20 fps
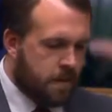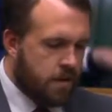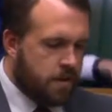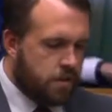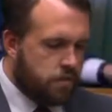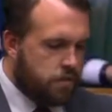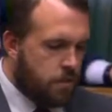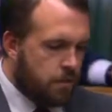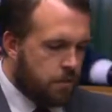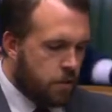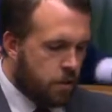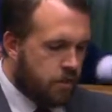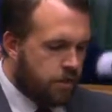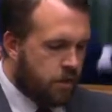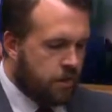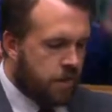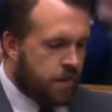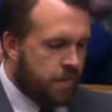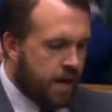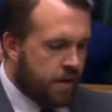the removal
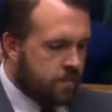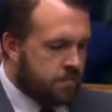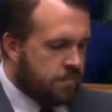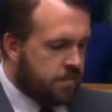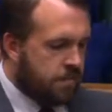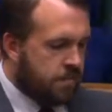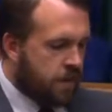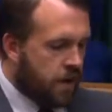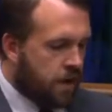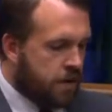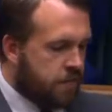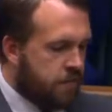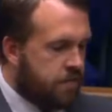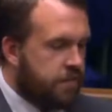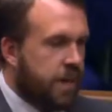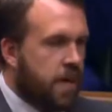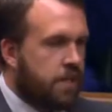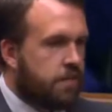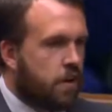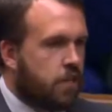of a maximum fine in
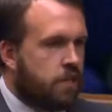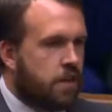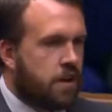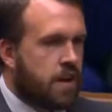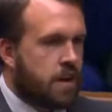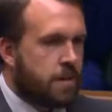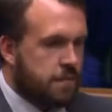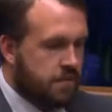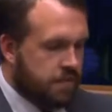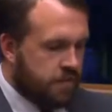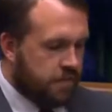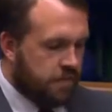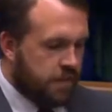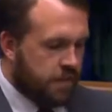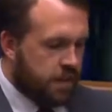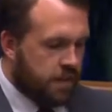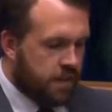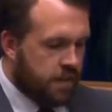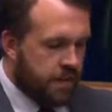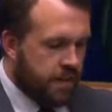favour of an unlimited
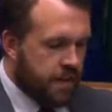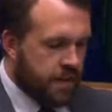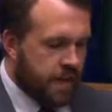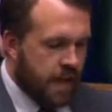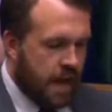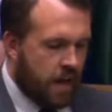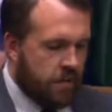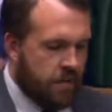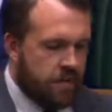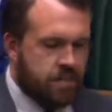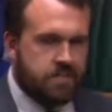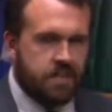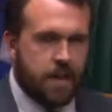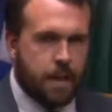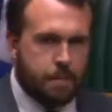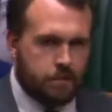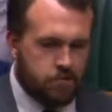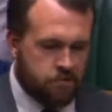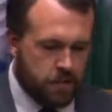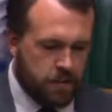fine, and the
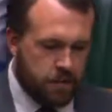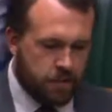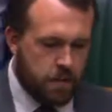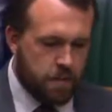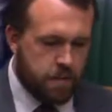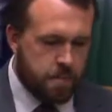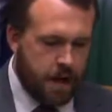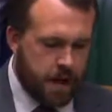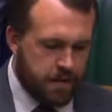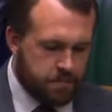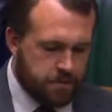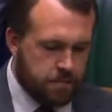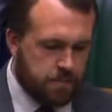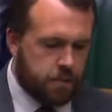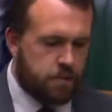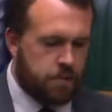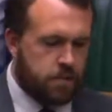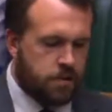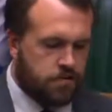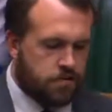establishing of a
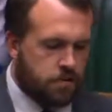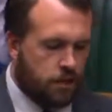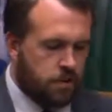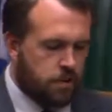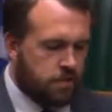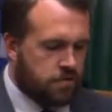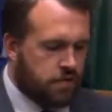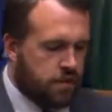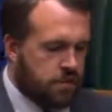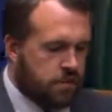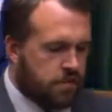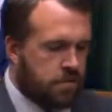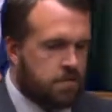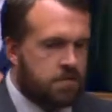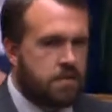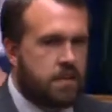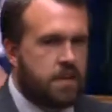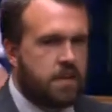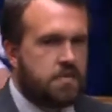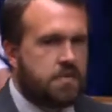maximum custodial
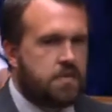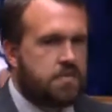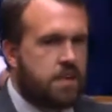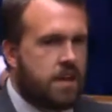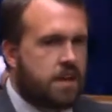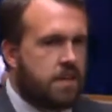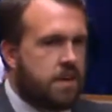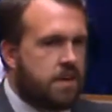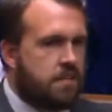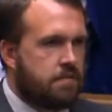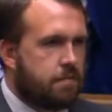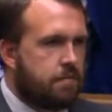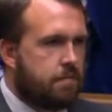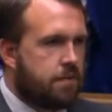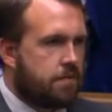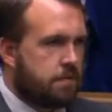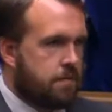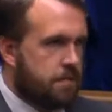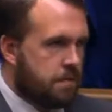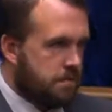sentence to 10 years
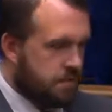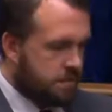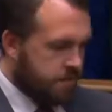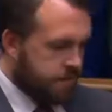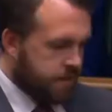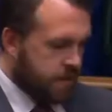imprisonment.